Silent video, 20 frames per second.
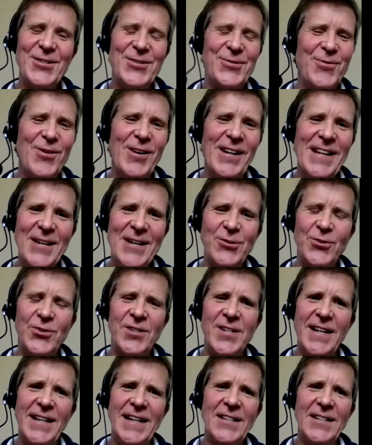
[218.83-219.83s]
is really
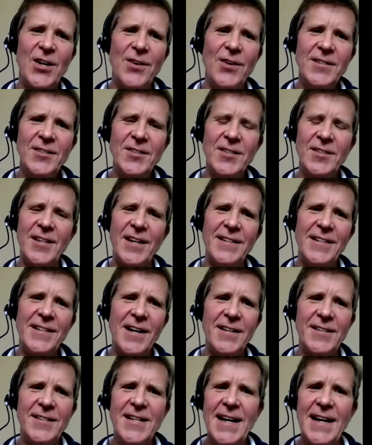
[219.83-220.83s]
interesting. And so this is
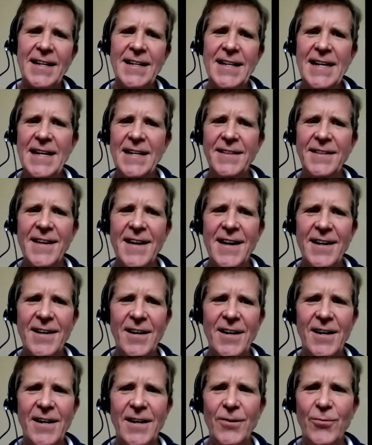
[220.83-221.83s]
a technique
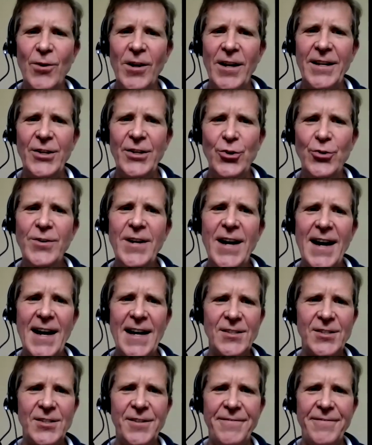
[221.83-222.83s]
that really you
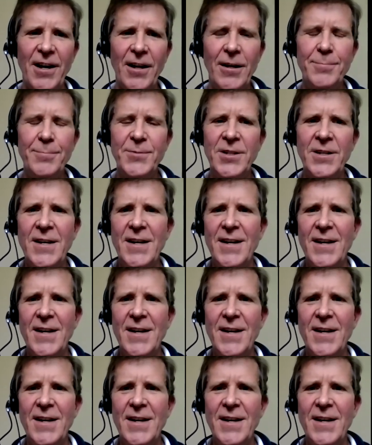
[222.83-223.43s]
guys developed.